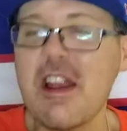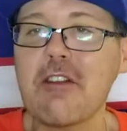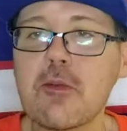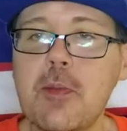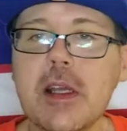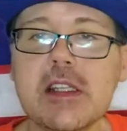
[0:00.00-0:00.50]

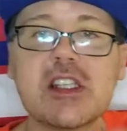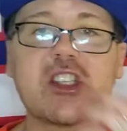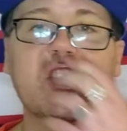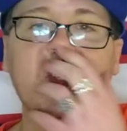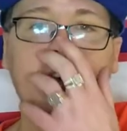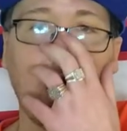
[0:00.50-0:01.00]
never been
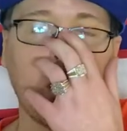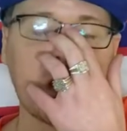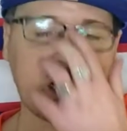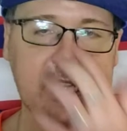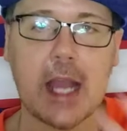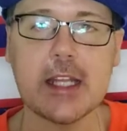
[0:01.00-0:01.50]
so
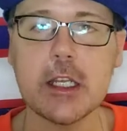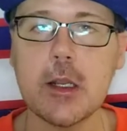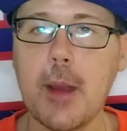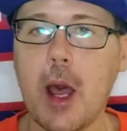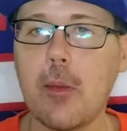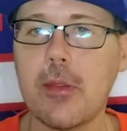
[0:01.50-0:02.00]
excited
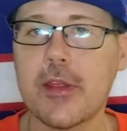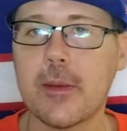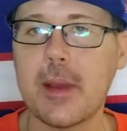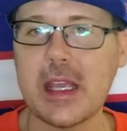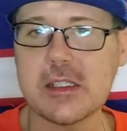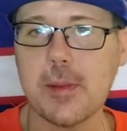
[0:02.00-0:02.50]
about the
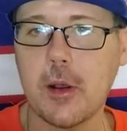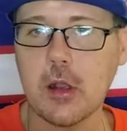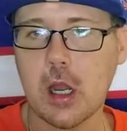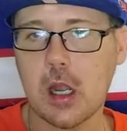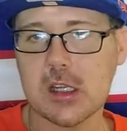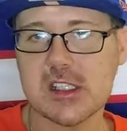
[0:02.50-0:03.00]
baseball
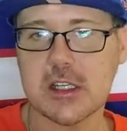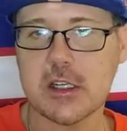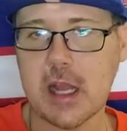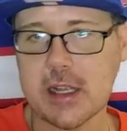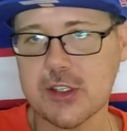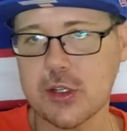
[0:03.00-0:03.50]
cards in the
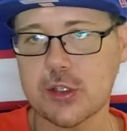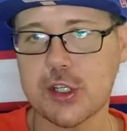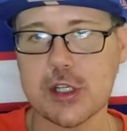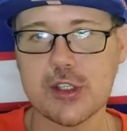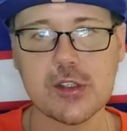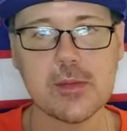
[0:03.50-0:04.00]
National
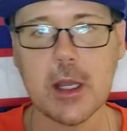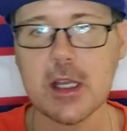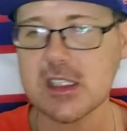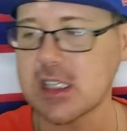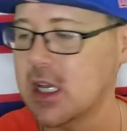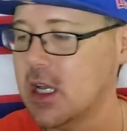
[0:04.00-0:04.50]
Treasures
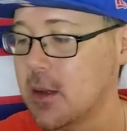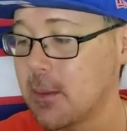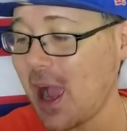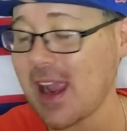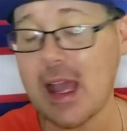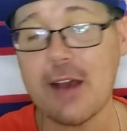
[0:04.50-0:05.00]
box.
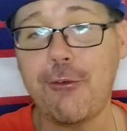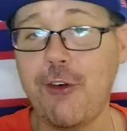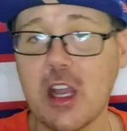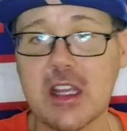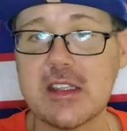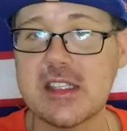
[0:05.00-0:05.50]
But I gotta
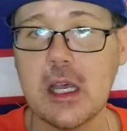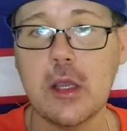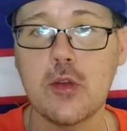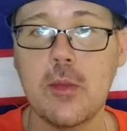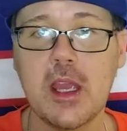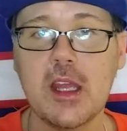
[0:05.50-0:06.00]
fucking tell
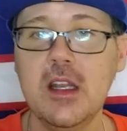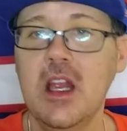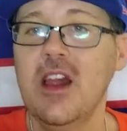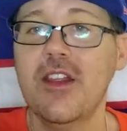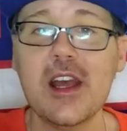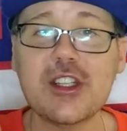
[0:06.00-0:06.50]
you, man.
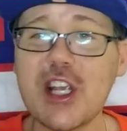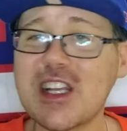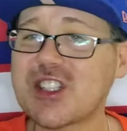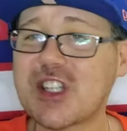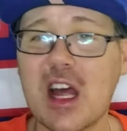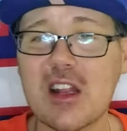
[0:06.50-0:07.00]
That
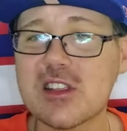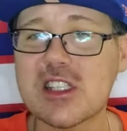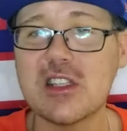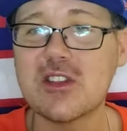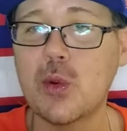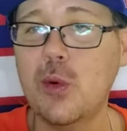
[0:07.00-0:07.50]
Josh
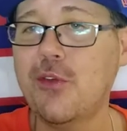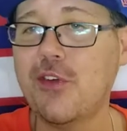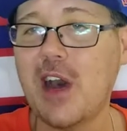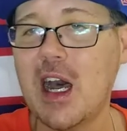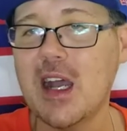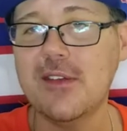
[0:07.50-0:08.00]
Donaldson
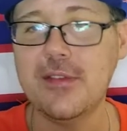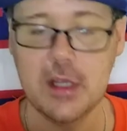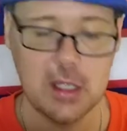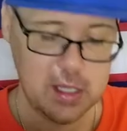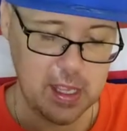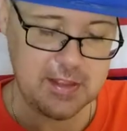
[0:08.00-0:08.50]
205
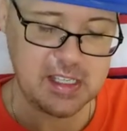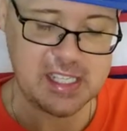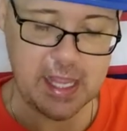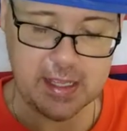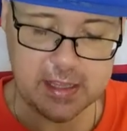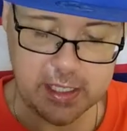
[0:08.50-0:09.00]
and this
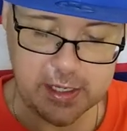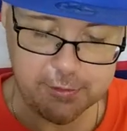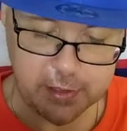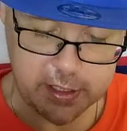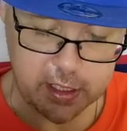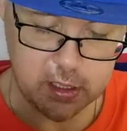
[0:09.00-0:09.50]
Anthony
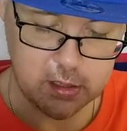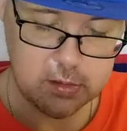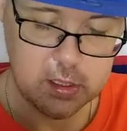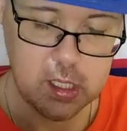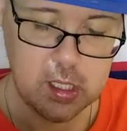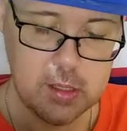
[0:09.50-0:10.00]

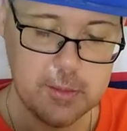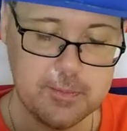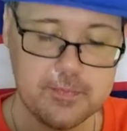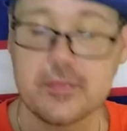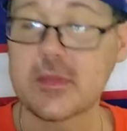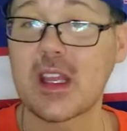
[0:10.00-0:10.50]
Rendon,
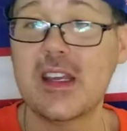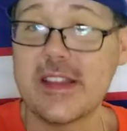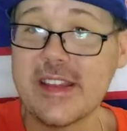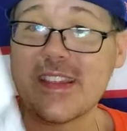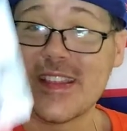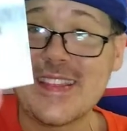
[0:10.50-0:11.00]

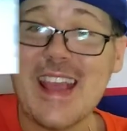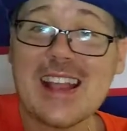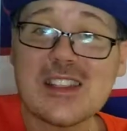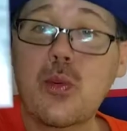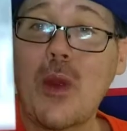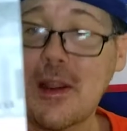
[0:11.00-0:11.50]

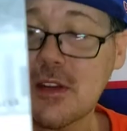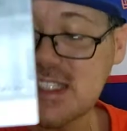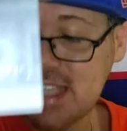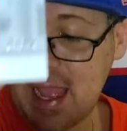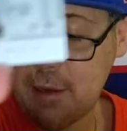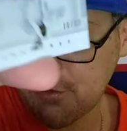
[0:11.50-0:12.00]
that's where
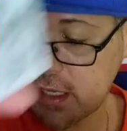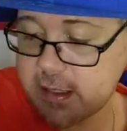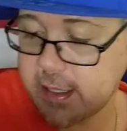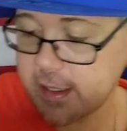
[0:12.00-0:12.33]
it's at right